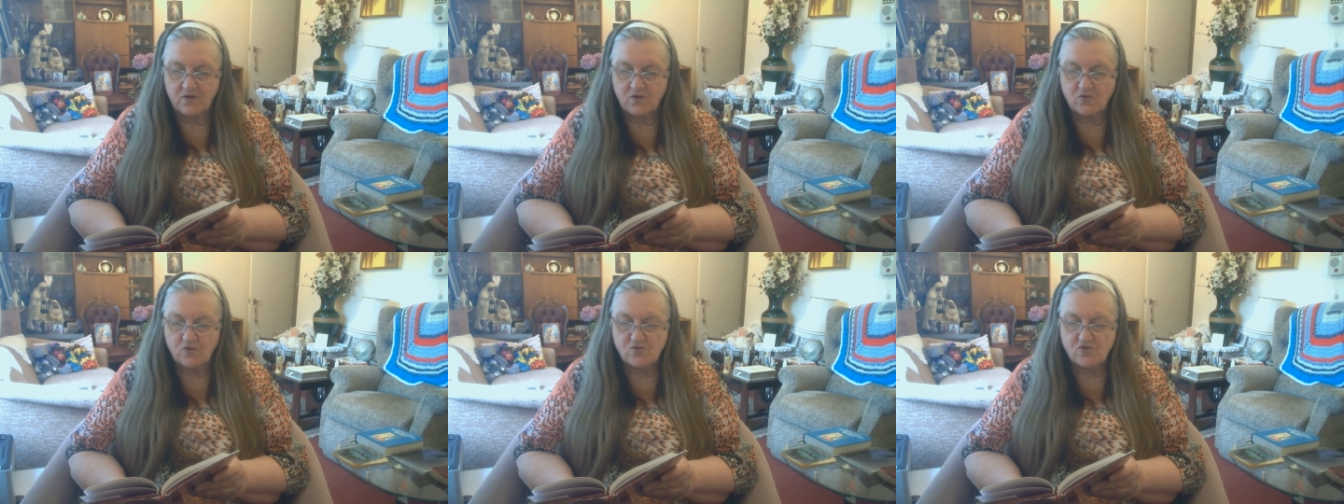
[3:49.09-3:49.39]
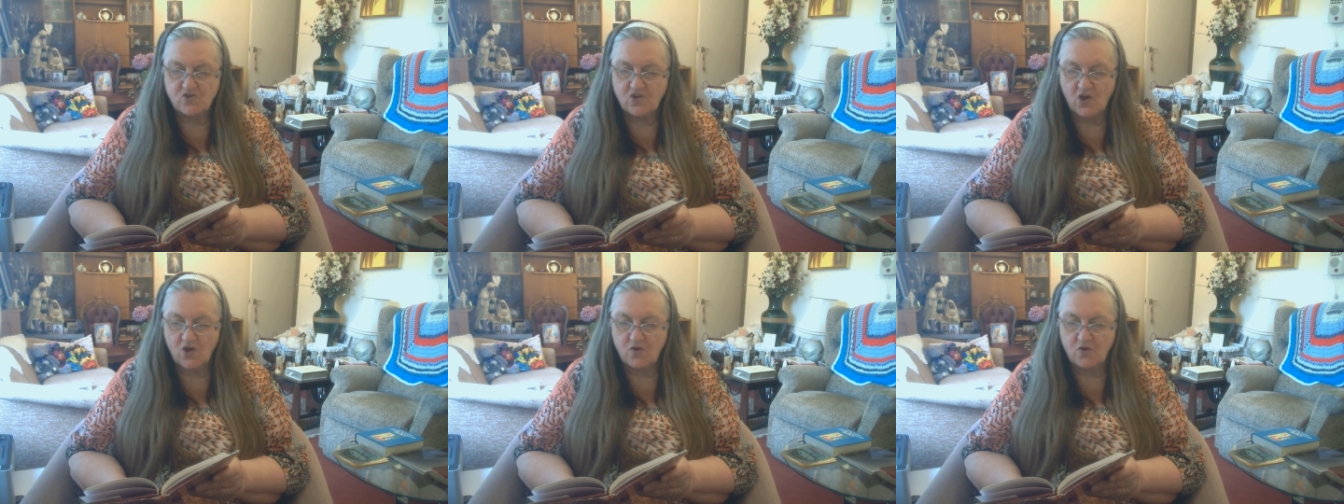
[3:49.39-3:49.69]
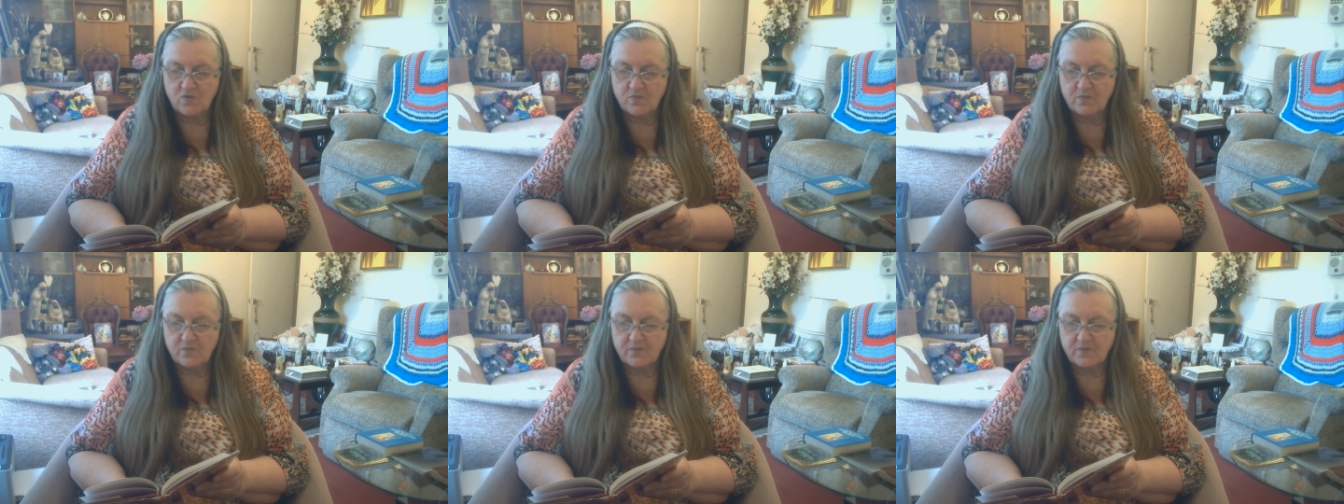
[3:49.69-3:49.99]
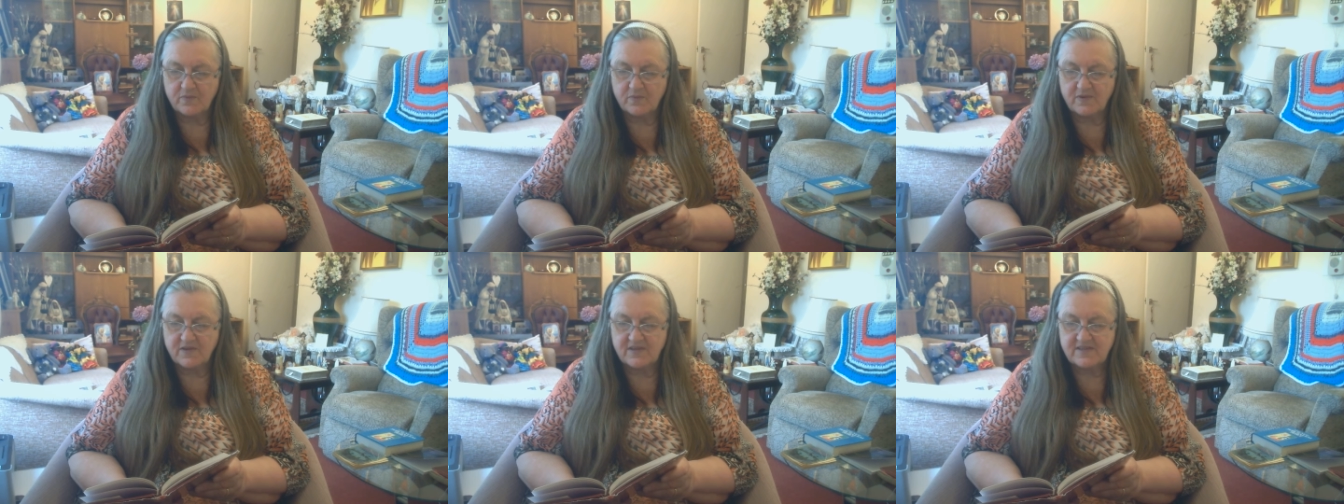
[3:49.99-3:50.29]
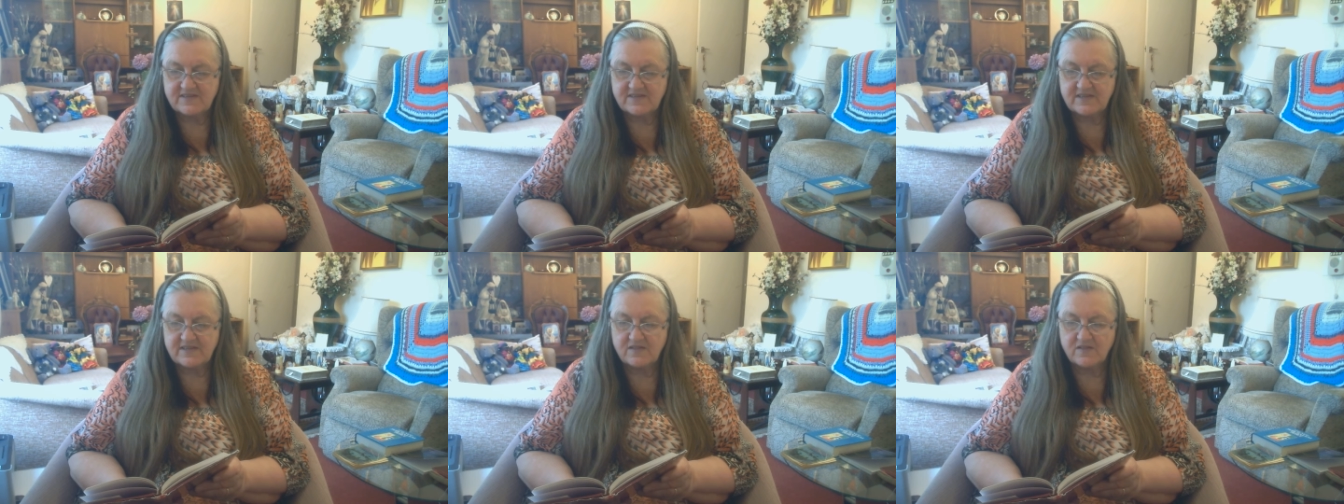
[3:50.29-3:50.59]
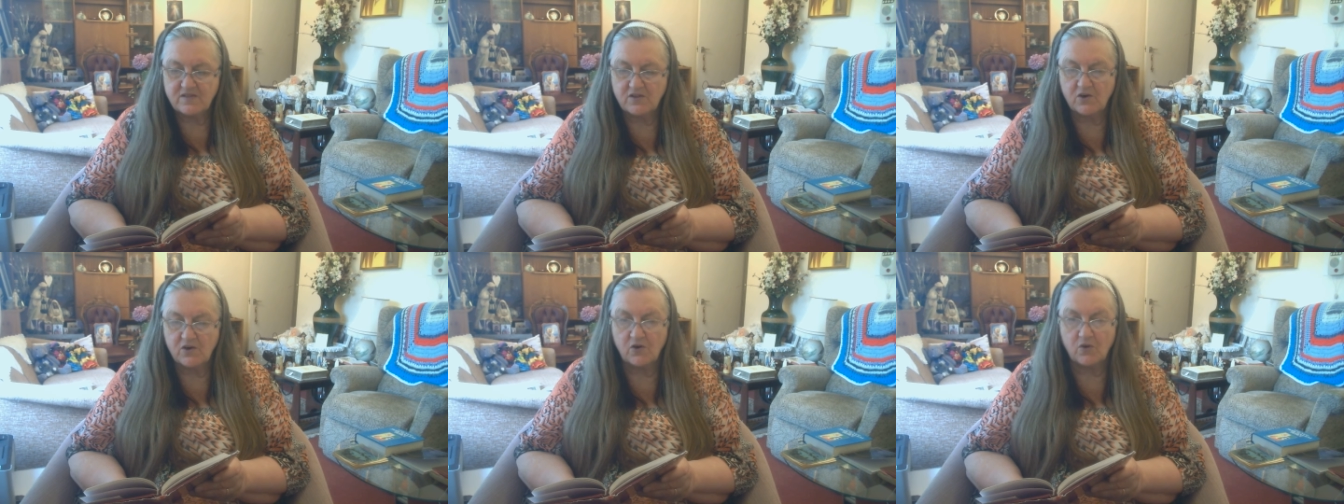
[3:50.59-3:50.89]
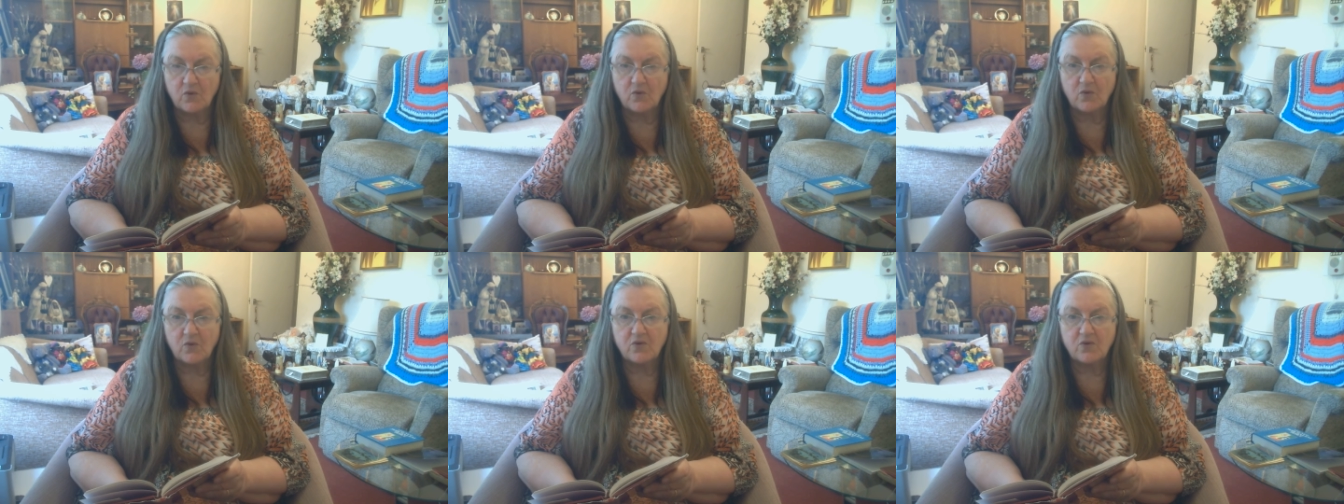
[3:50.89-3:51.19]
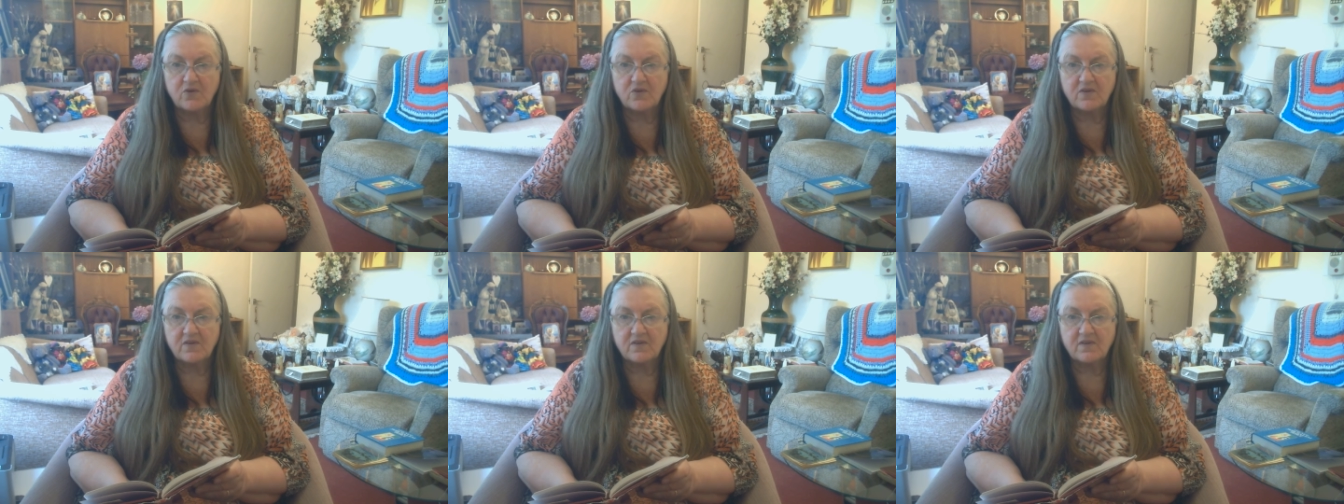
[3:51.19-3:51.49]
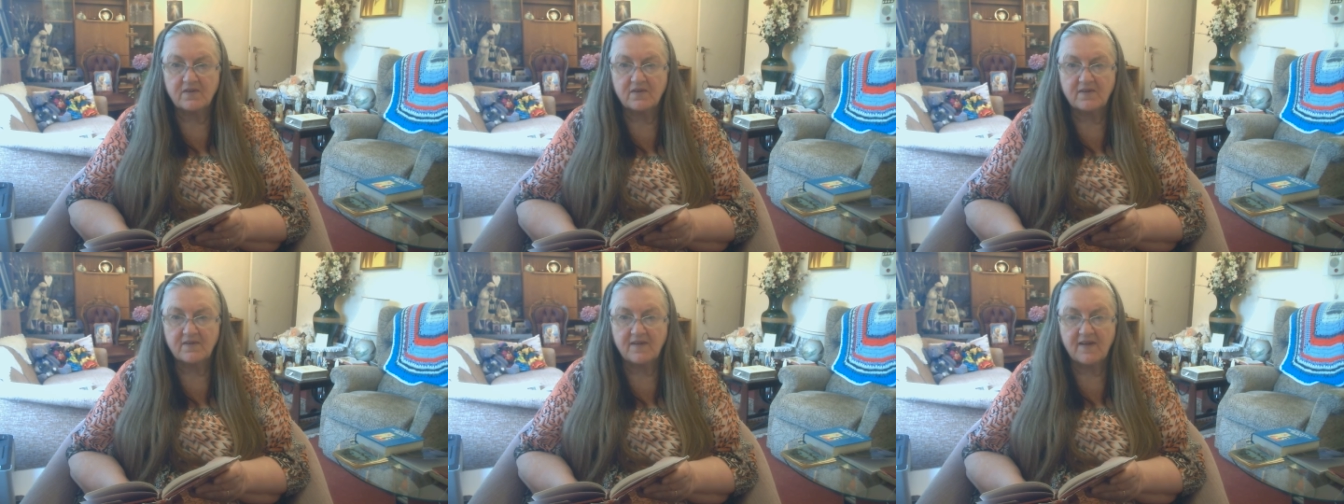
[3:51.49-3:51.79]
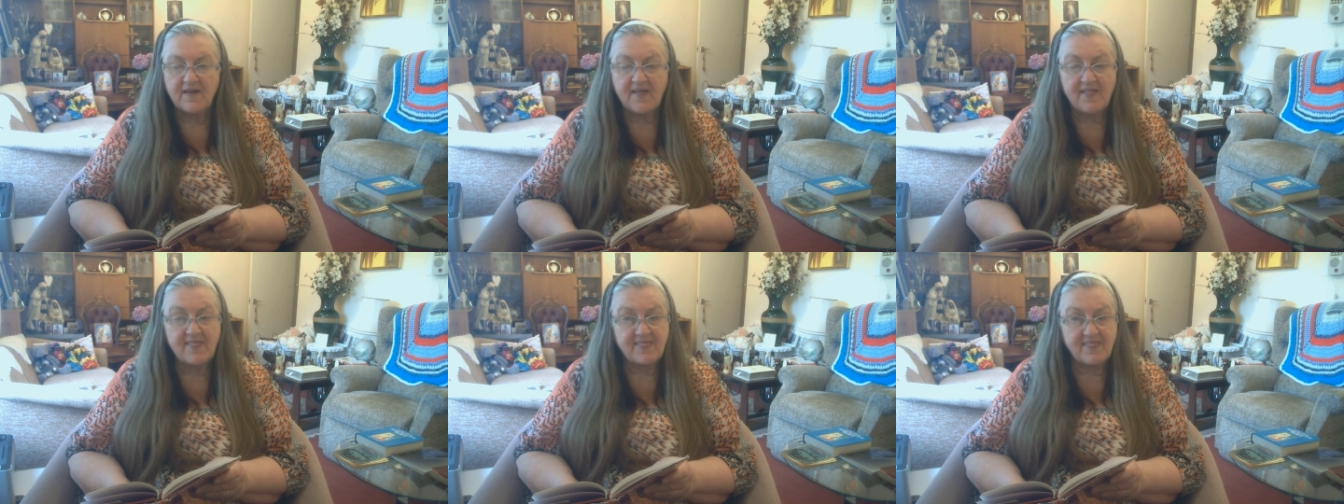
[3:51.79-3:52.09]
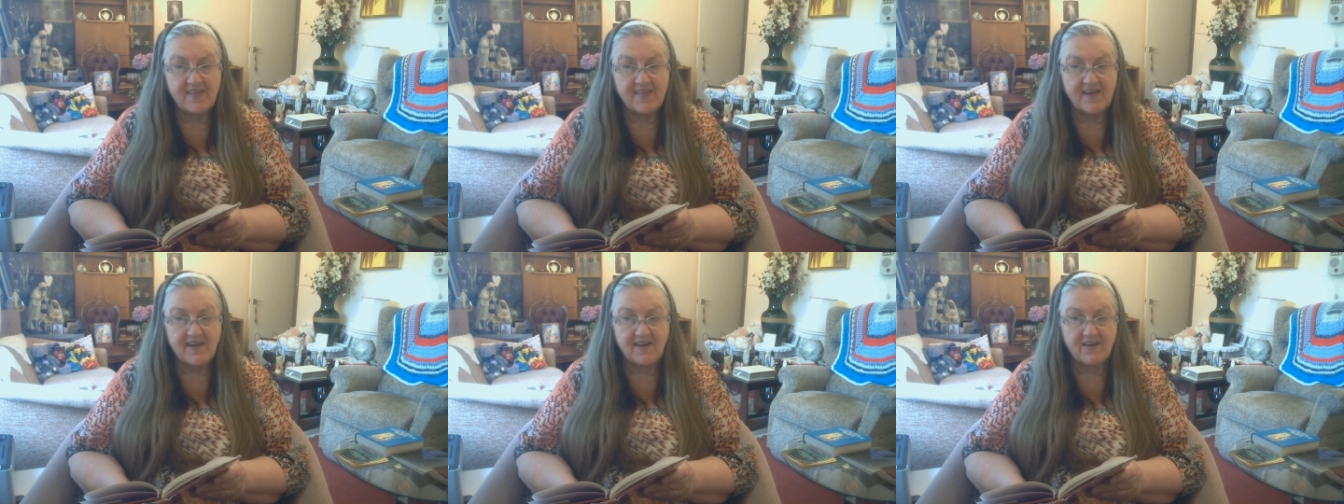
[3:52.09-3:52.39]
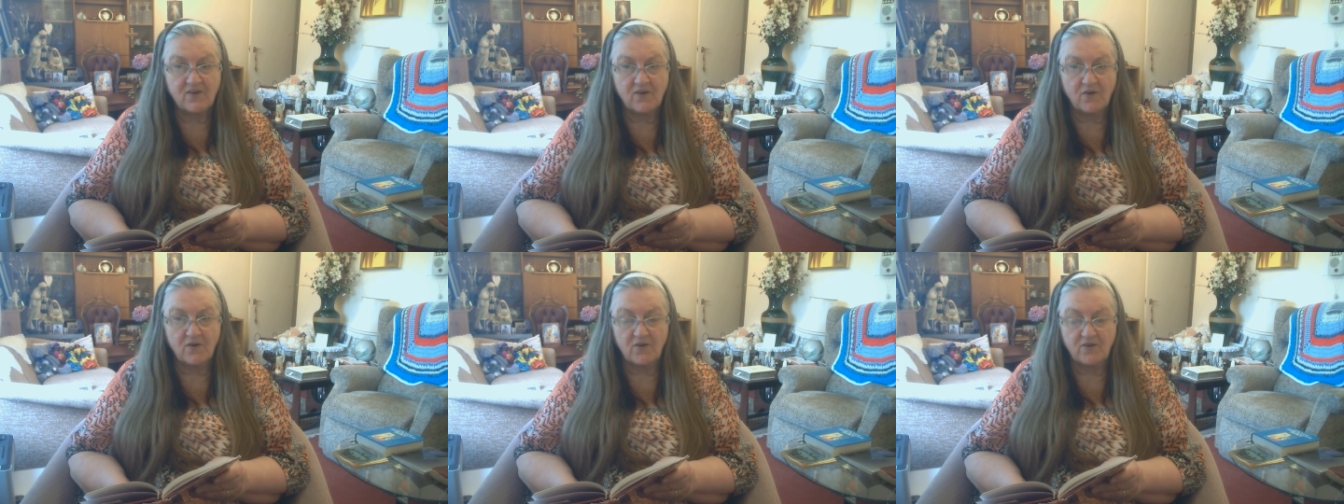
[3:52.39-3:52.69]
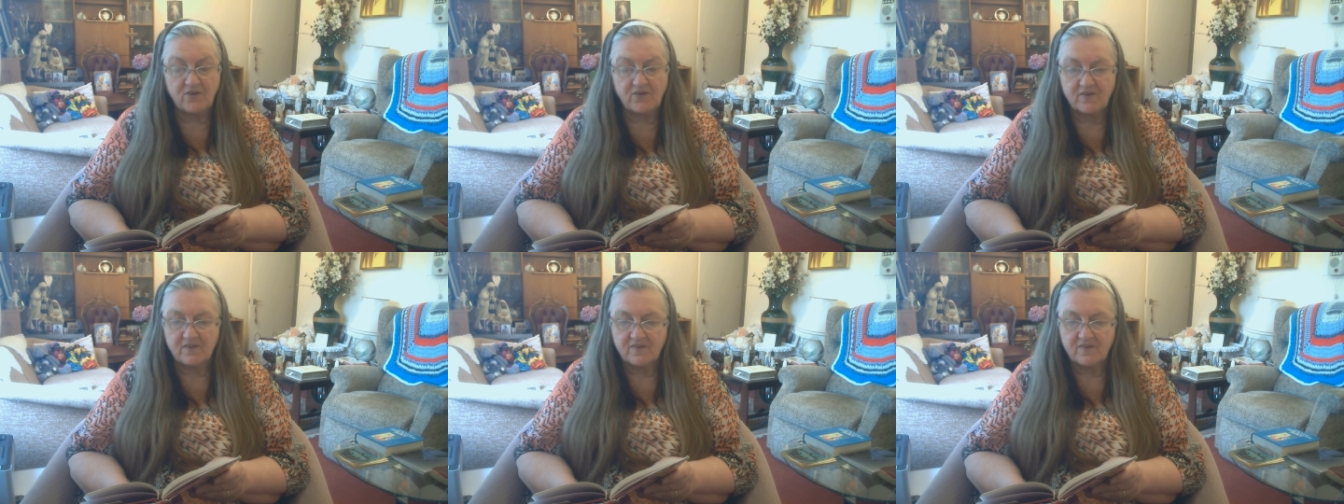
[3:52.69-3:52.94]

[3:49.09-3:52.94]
whose hope is in the Lord, their God,